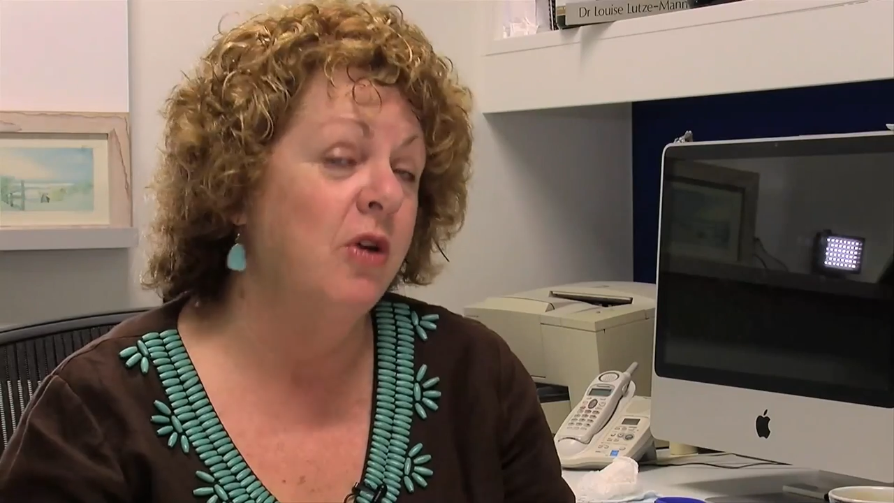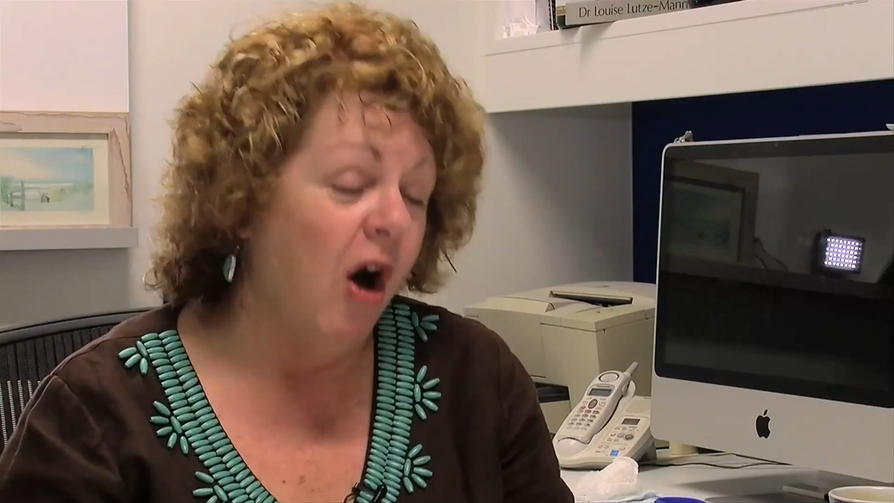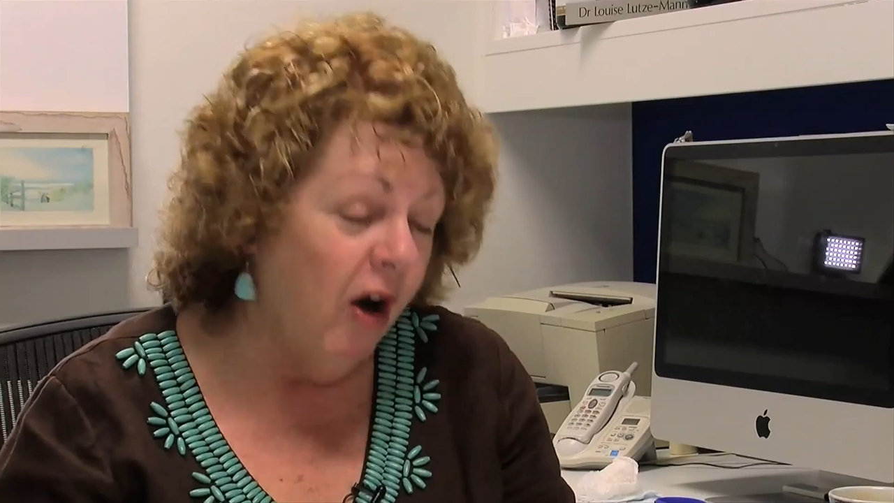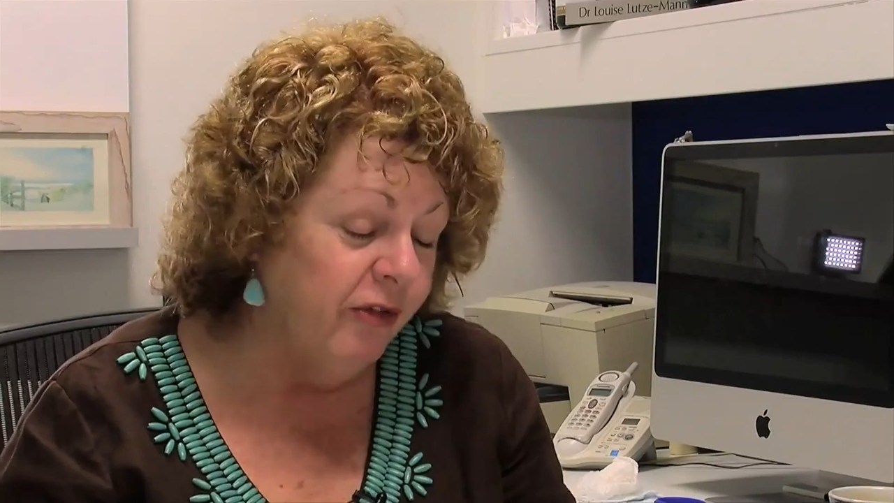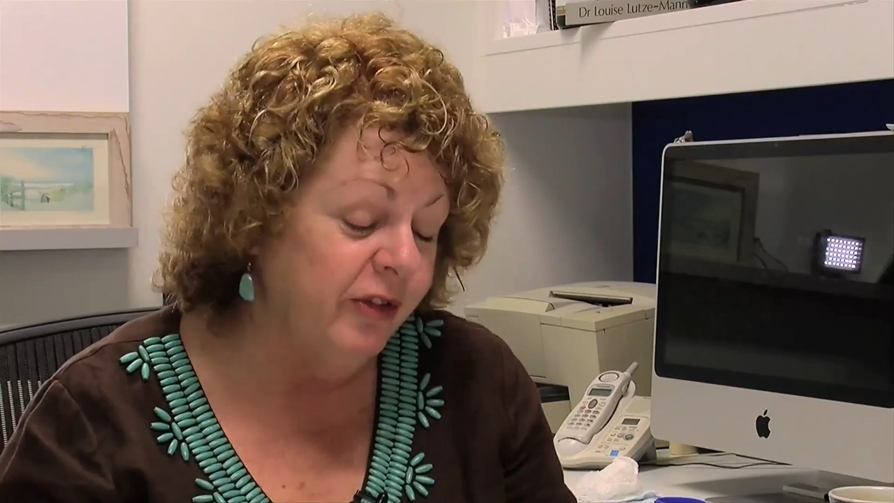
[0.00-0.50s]

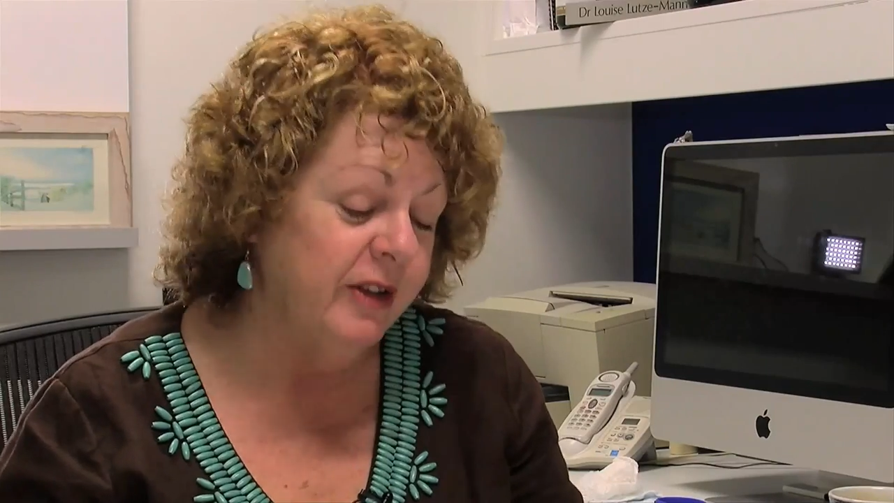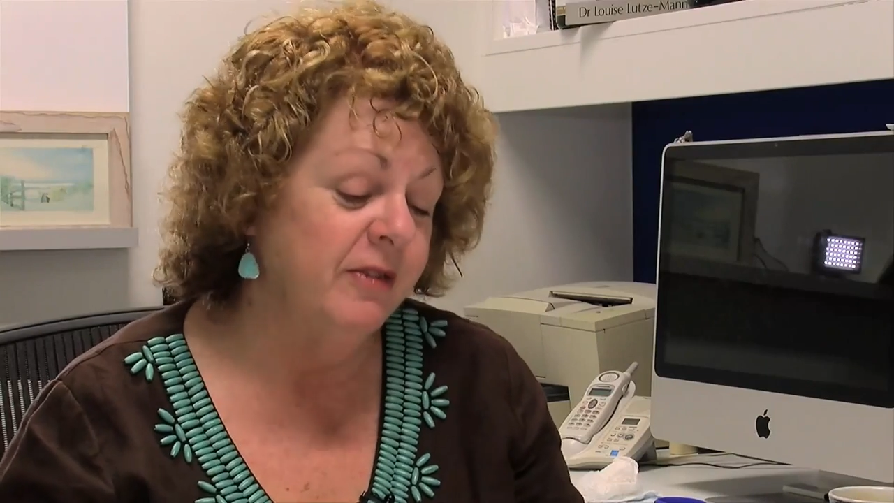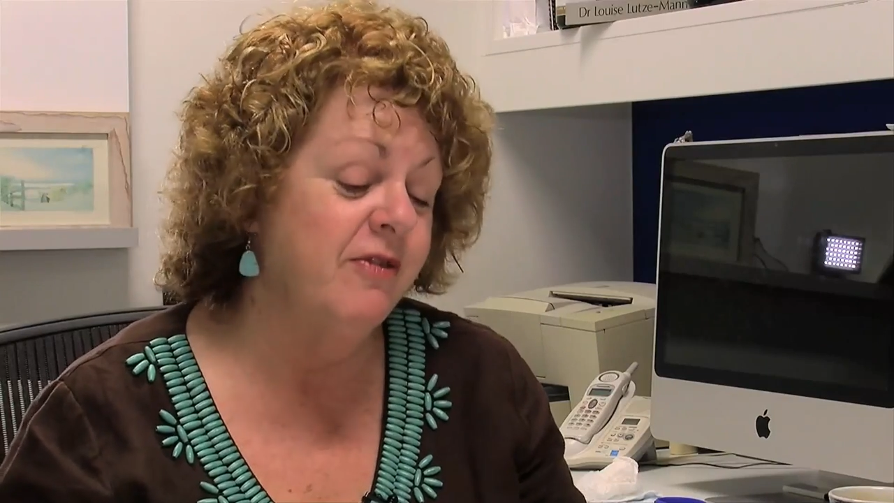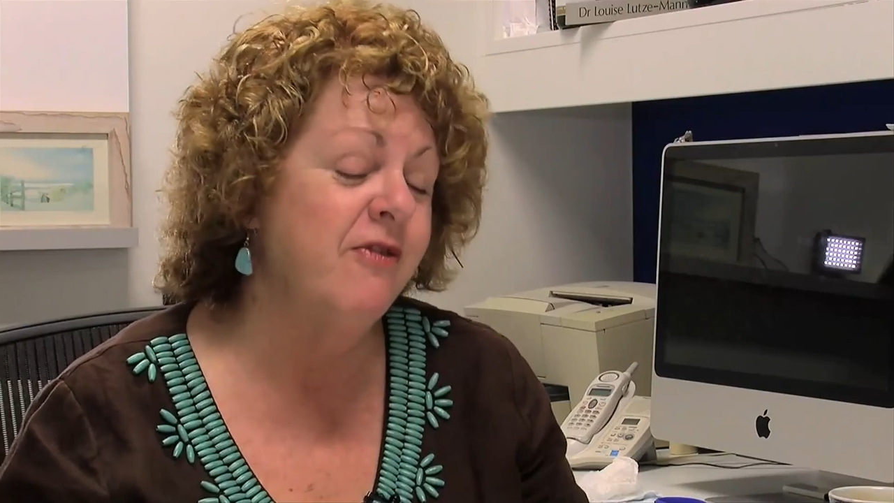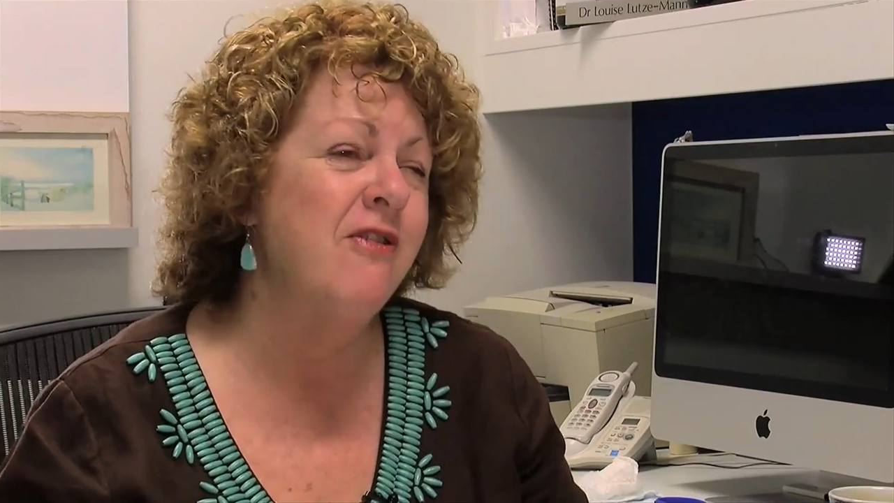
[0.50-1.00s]
often
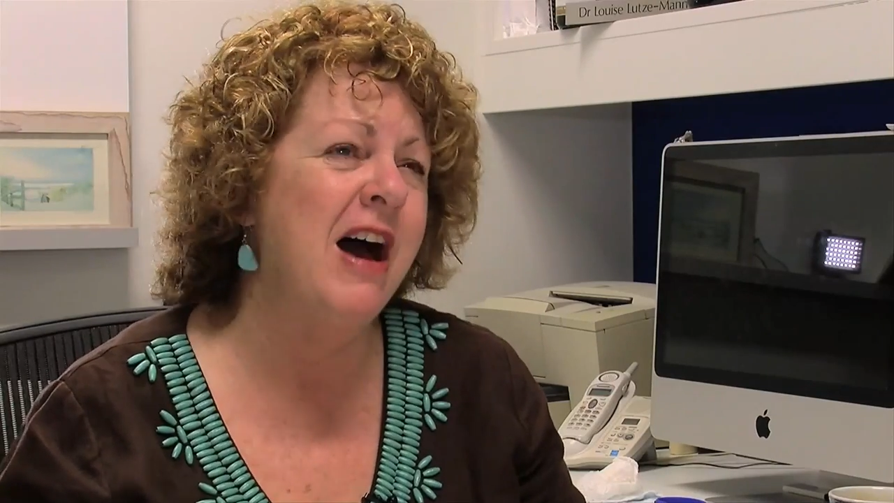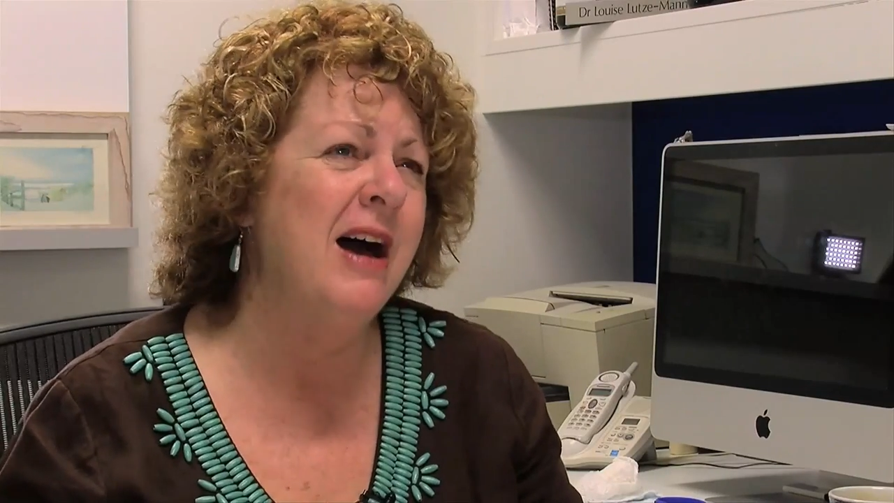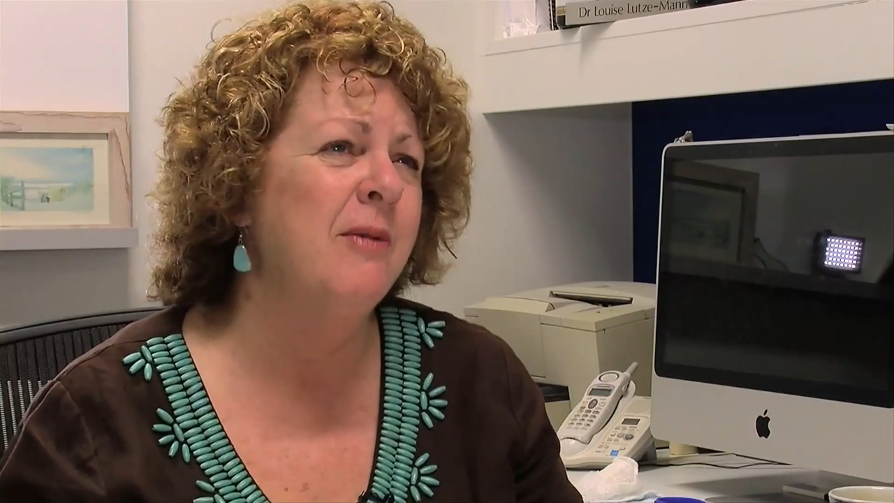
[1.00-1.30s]
far